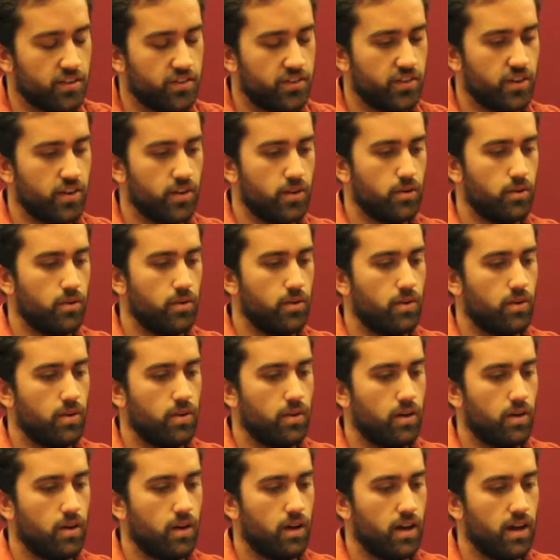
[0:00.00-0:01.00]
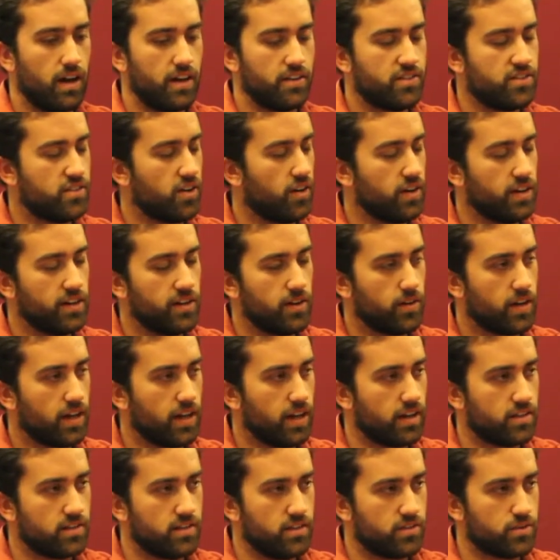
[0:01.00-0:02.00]
Sure. So I started
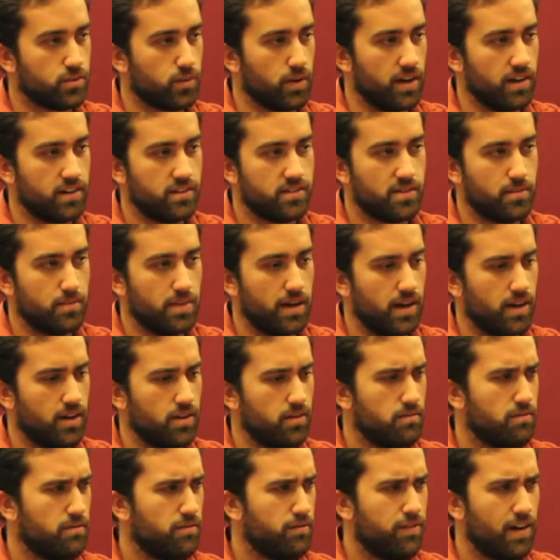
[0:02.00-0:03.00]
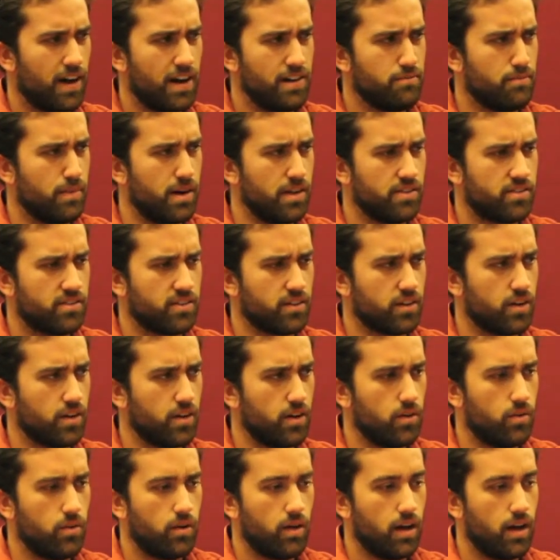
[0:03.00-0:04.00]
looking at this race about 5 months
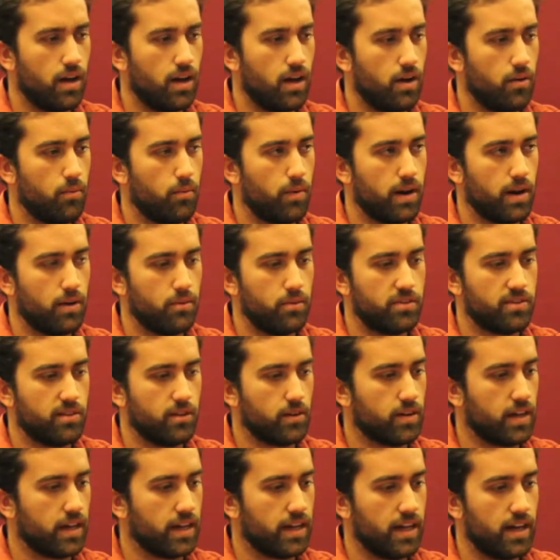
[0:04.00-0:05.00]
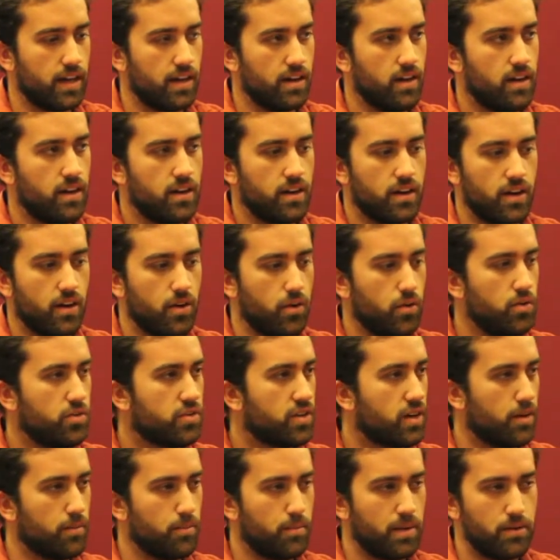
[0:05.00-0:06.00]
ago when I was looking at,
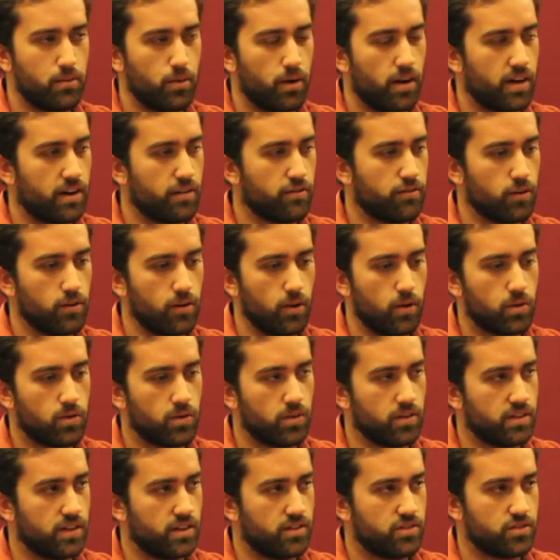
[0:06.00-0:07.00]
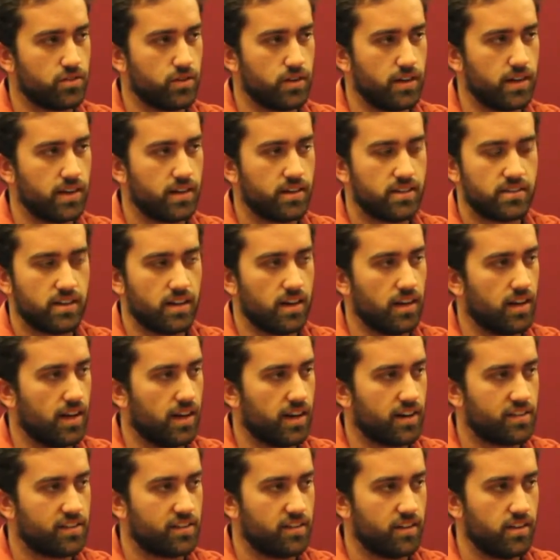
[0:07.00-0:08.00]
who's going to be running for local districts
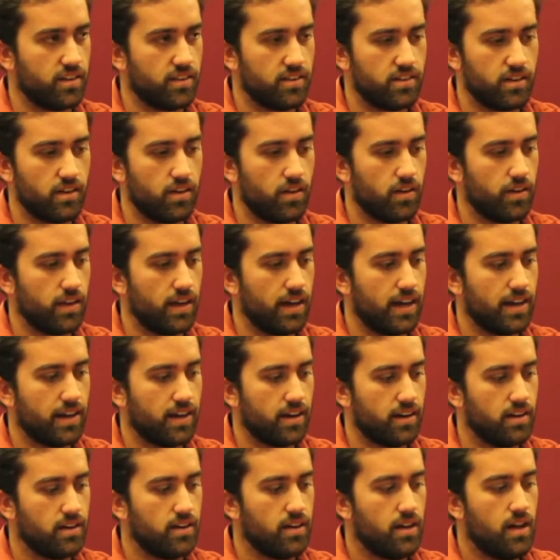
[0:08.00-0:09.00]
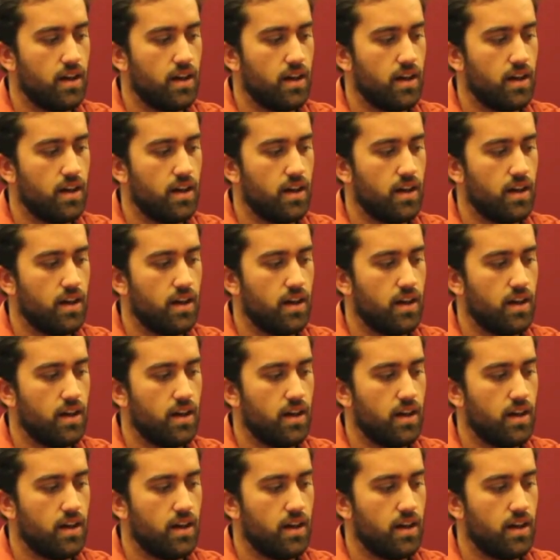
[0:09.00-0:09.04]
and elections and all that.